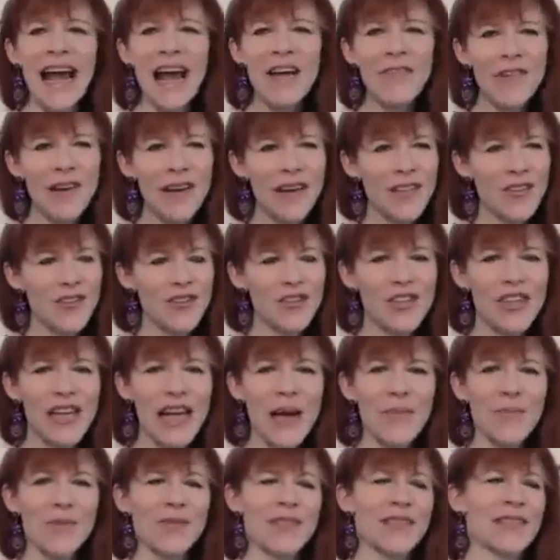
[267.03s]
every other
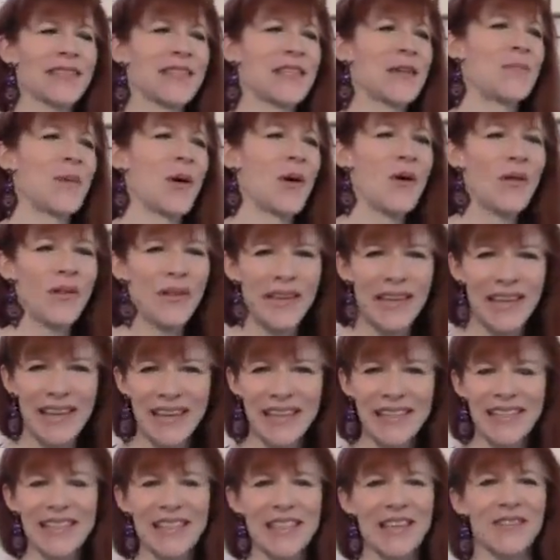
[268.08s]
chapter is Napoleon,
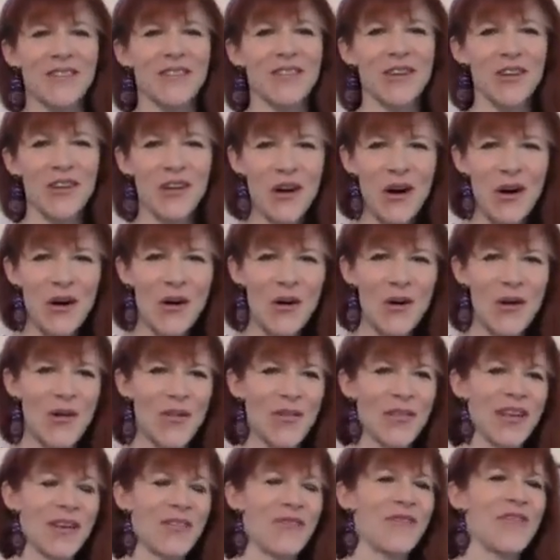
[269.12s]
they're
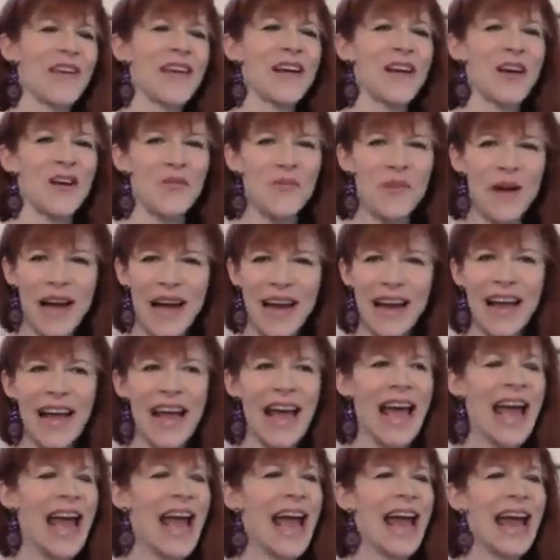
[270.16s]
cold, their feet are wet.
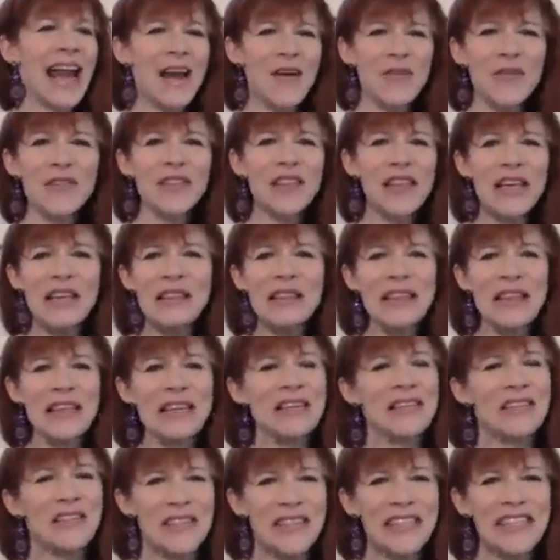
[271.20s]
And
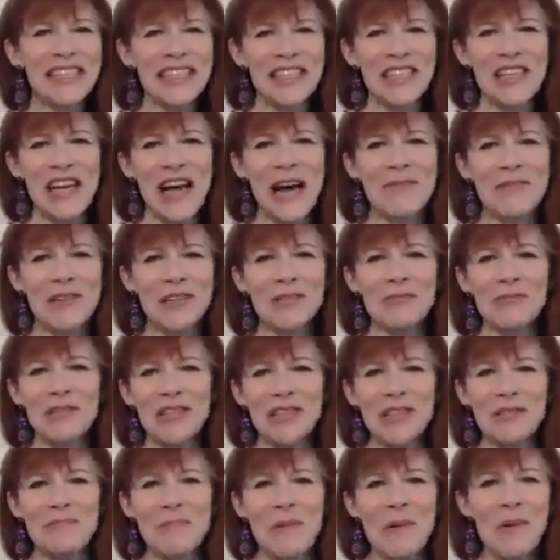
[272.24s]
these chapters were
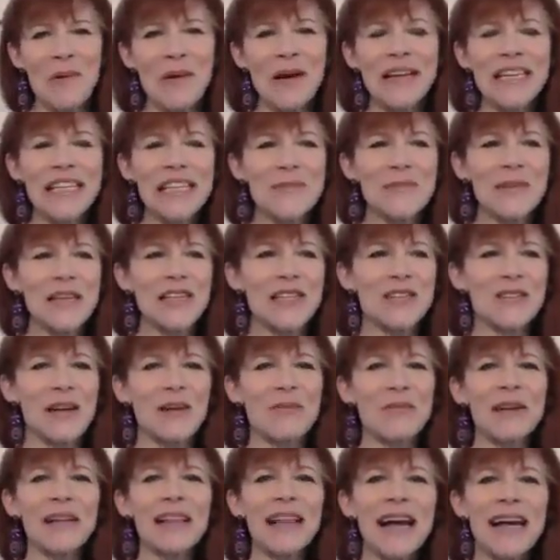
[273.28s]
just boring to me. So I
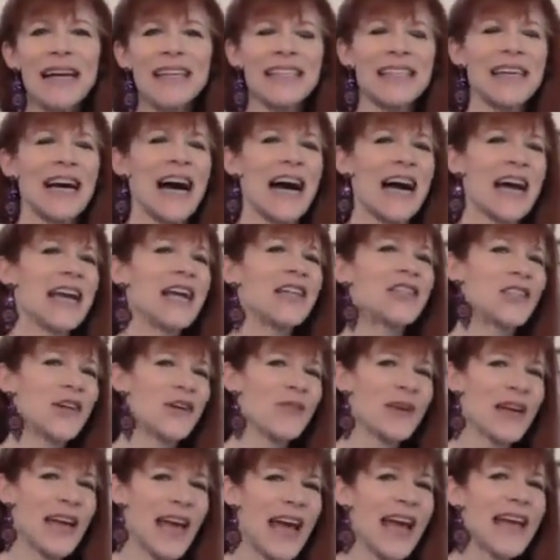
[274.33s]
realized it's
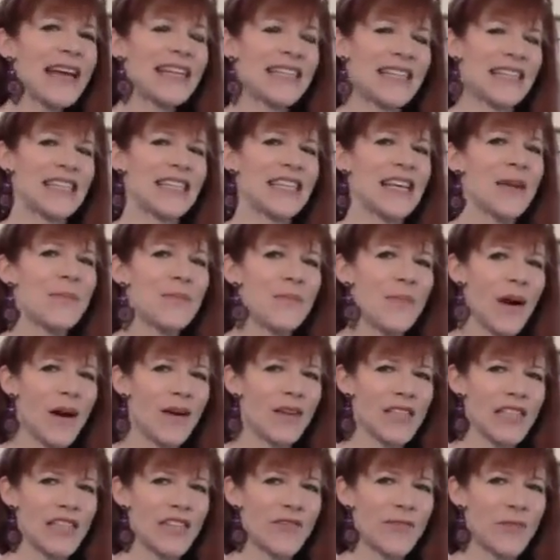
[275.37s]
okay to skip
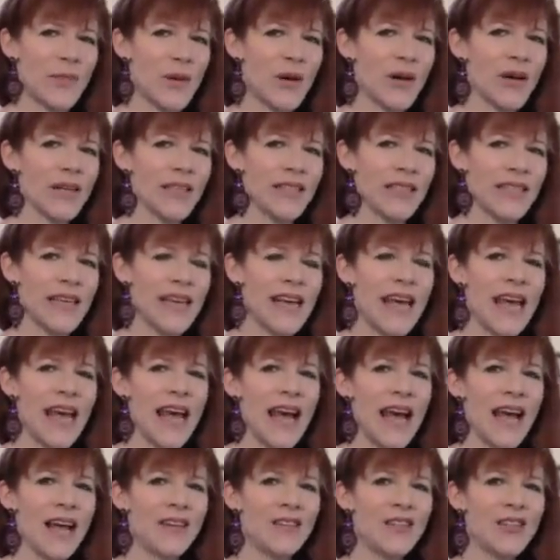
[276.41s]
parts of books.
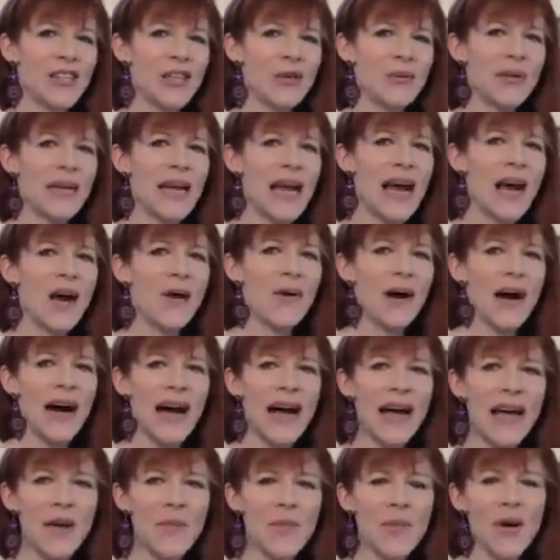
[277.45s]
And so now
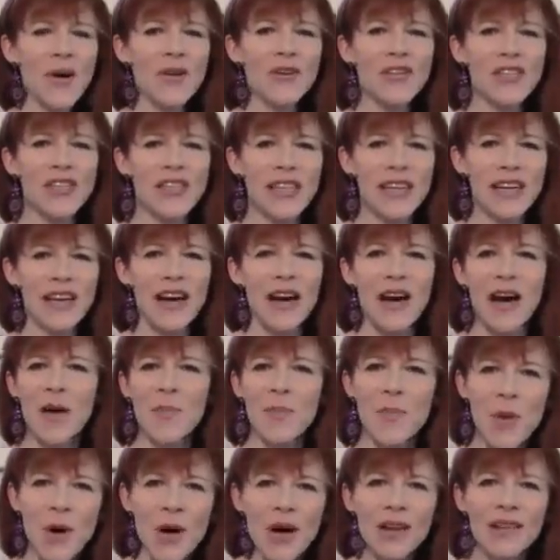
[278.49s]
I approached
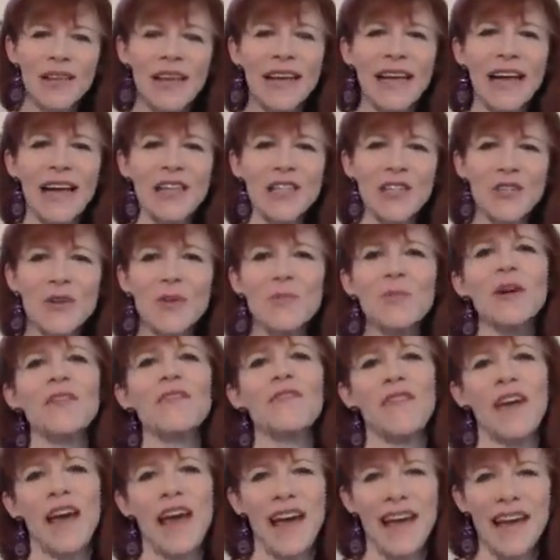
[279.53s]
a book like I do a
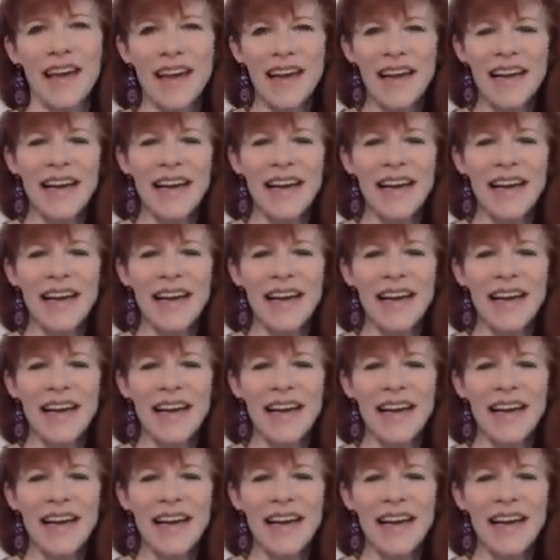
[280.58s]
buffet.